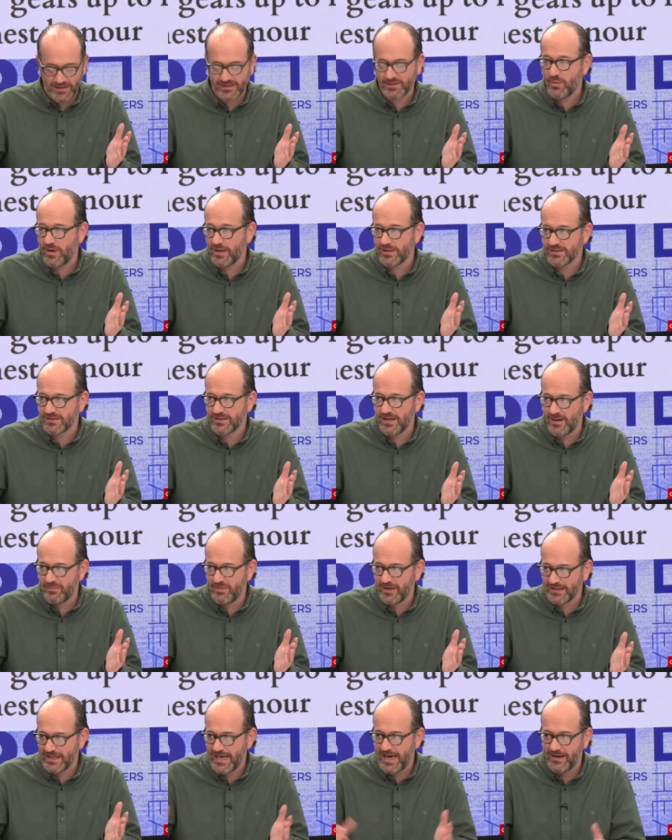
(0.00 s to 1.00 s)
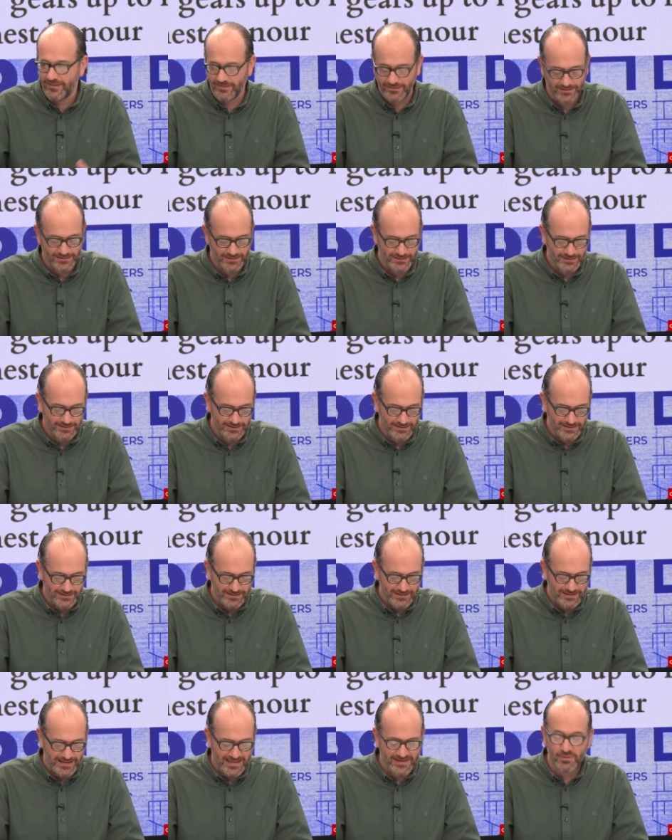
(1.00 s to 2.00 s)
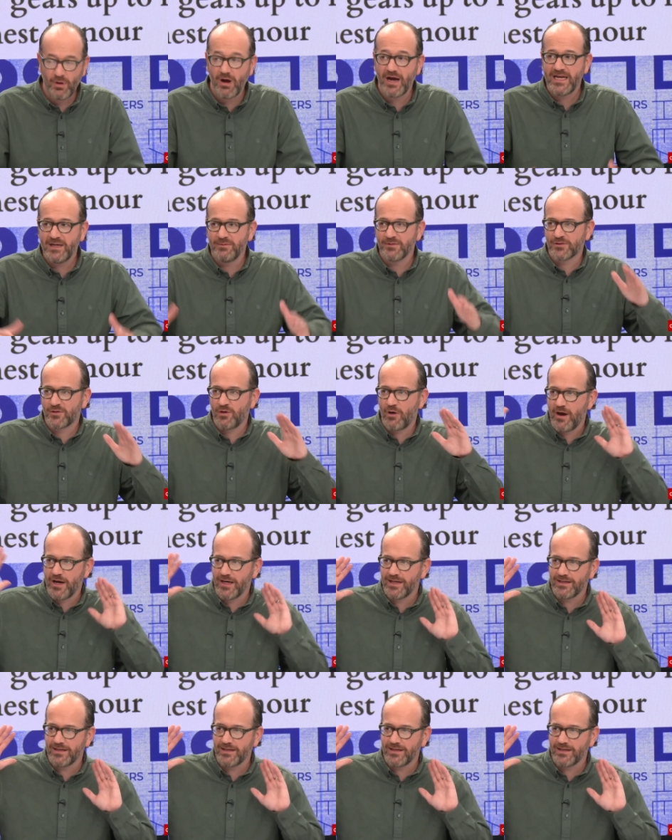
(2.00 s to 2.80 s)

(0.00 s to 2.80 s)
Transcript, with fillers: that's quite disturbing. Da, da, da, that's why he was growing